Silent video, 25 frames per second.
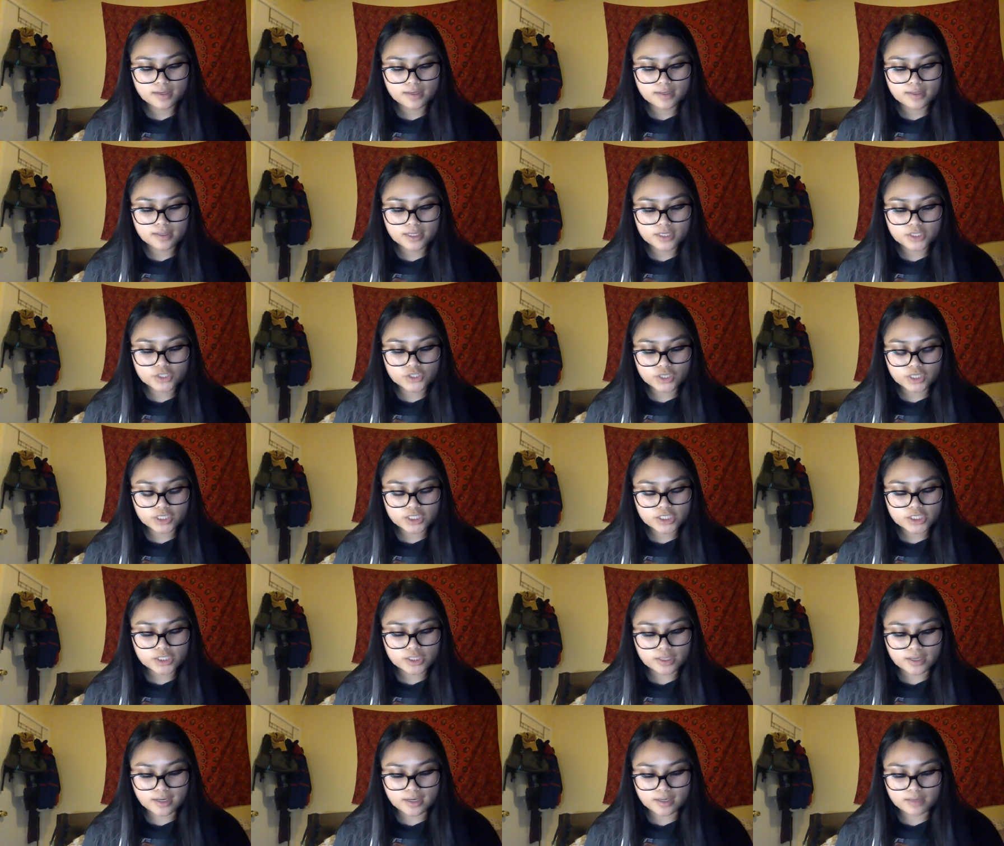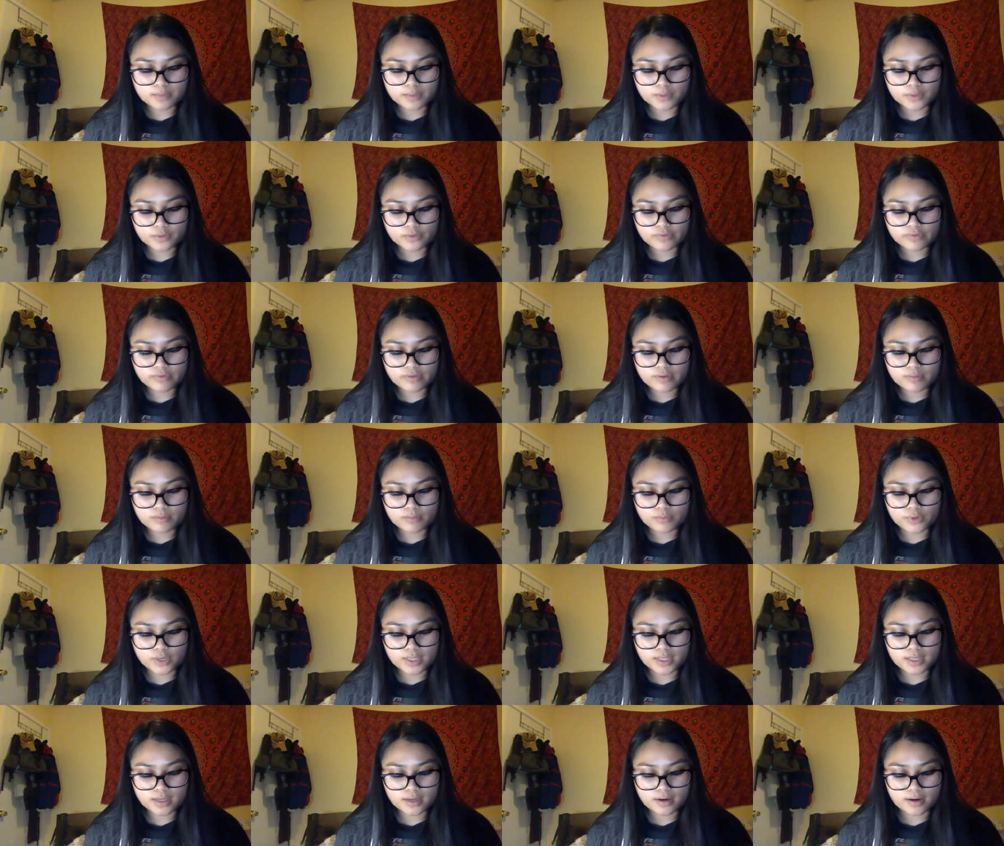They trudged on, both of them
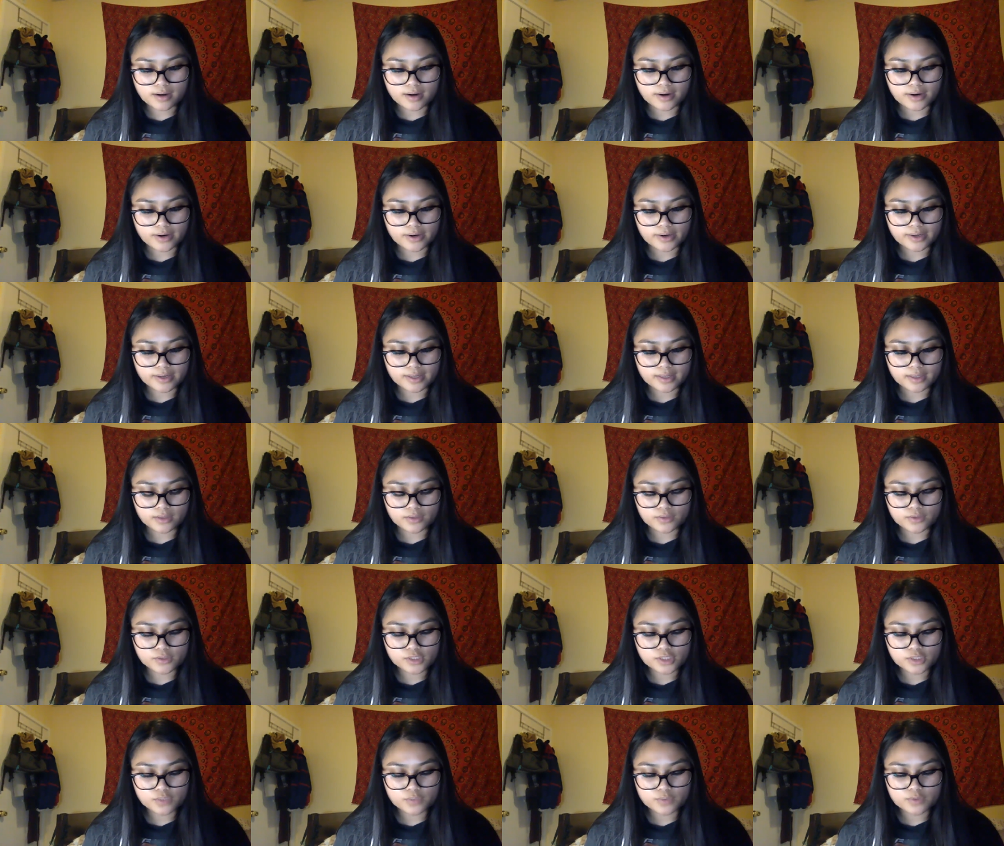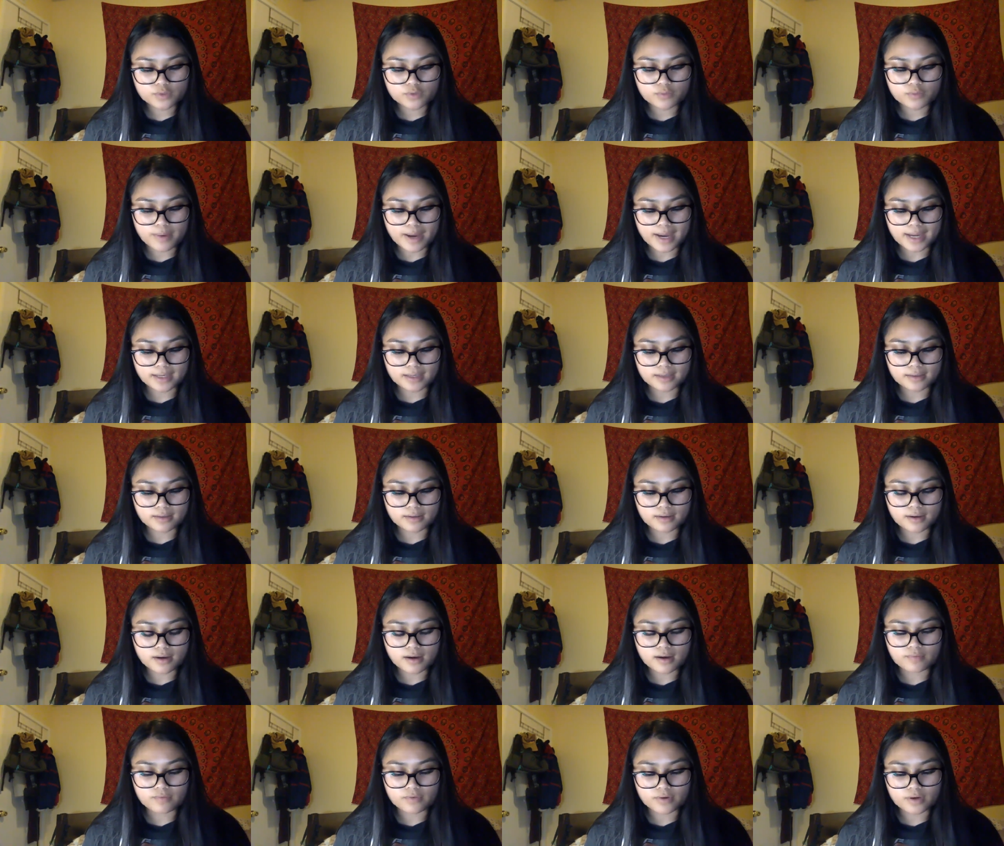breathing hard, and Lucy was reminded
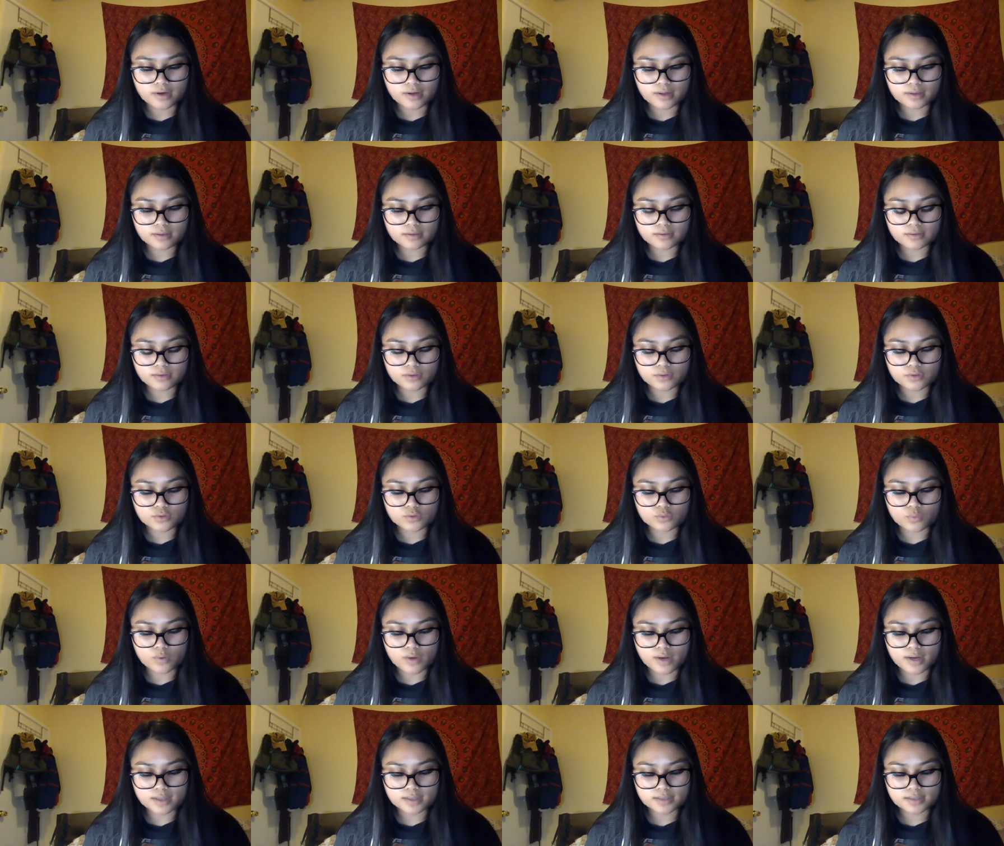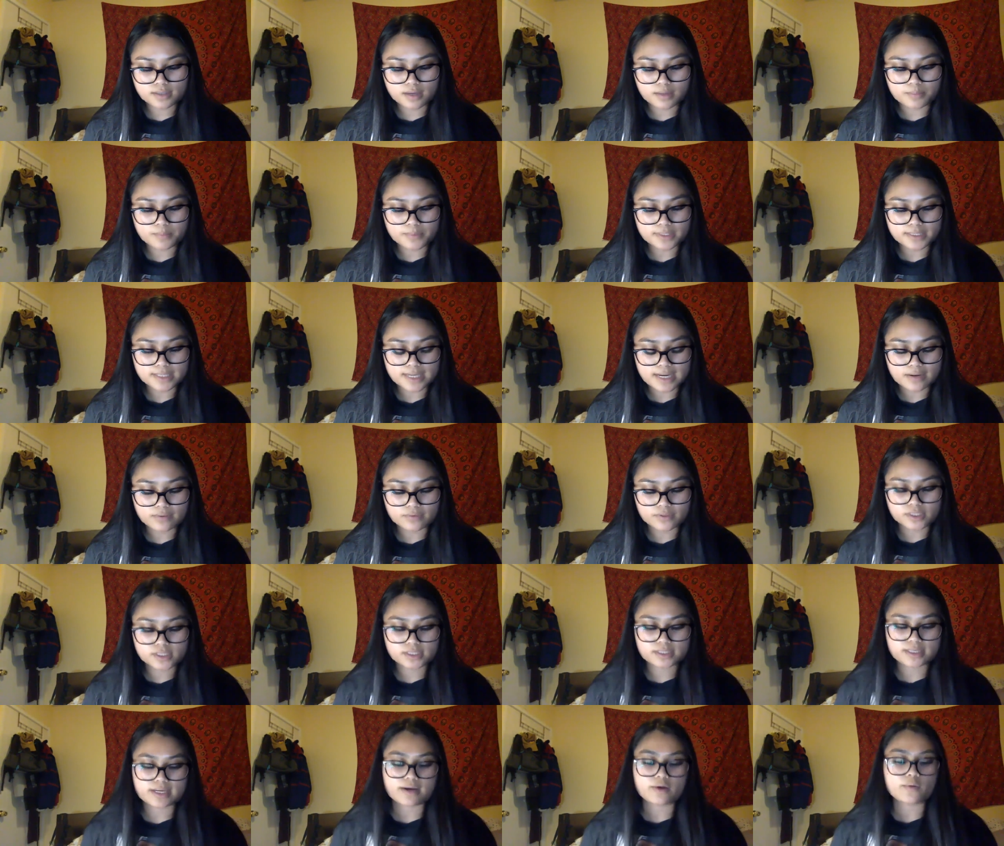of all of those walks up and down the
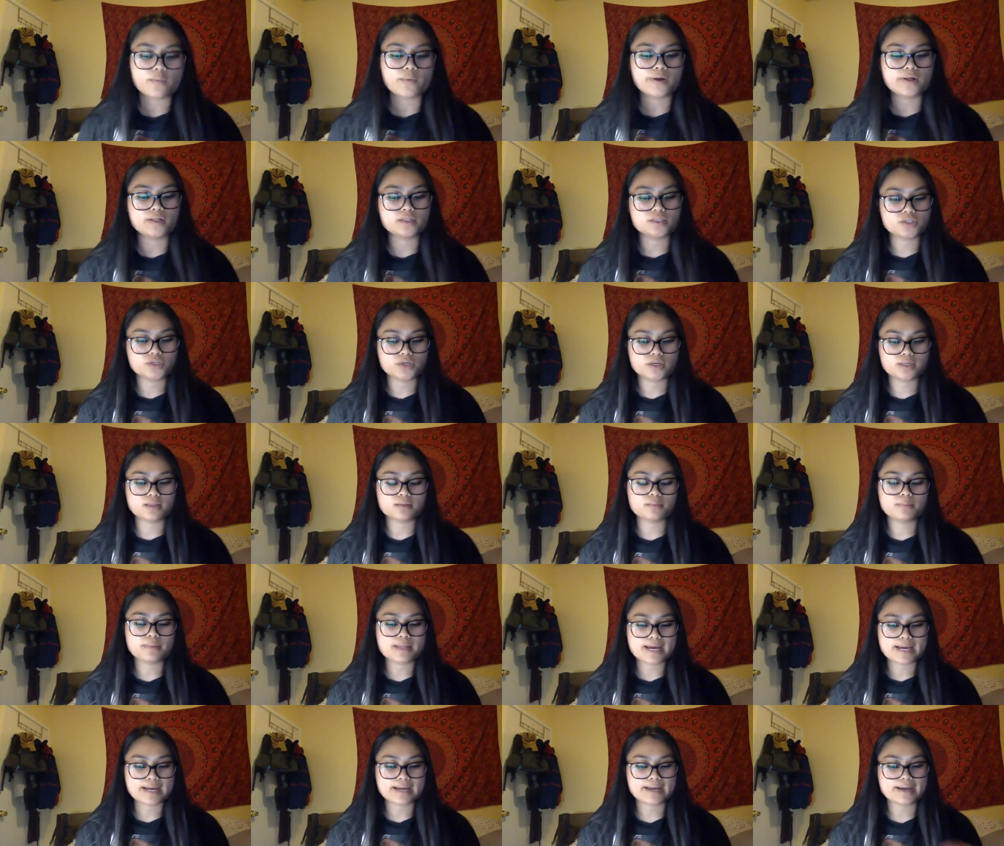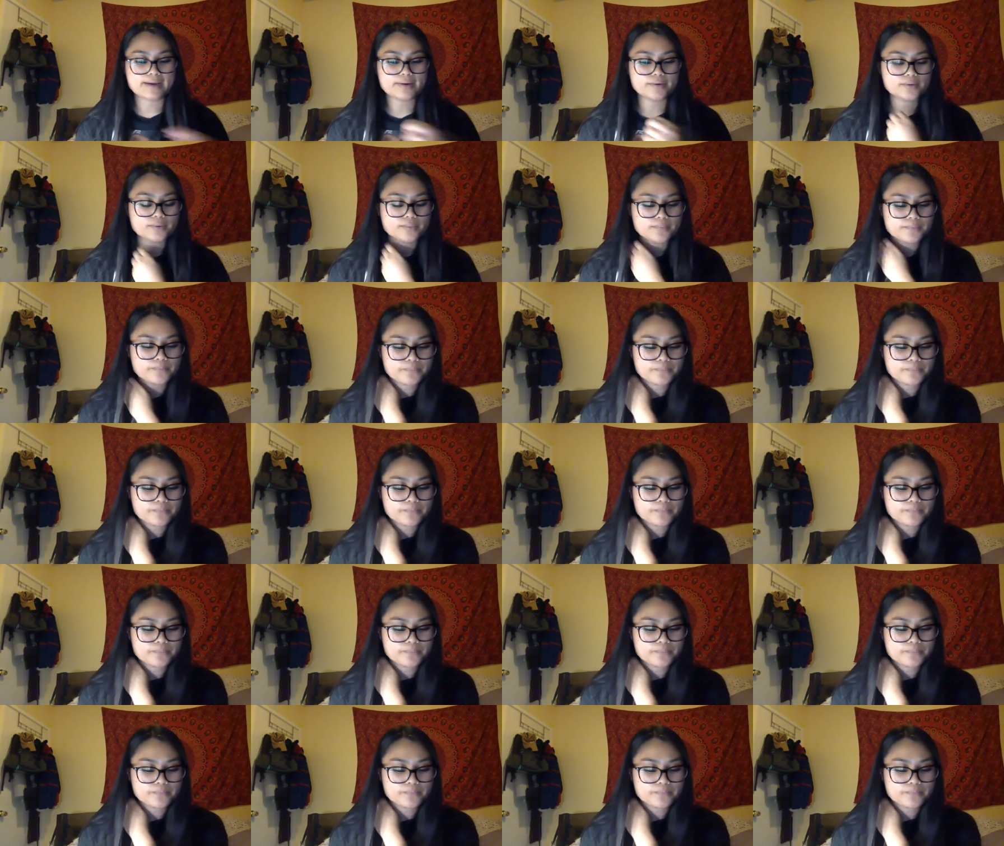stairwell during the blackout.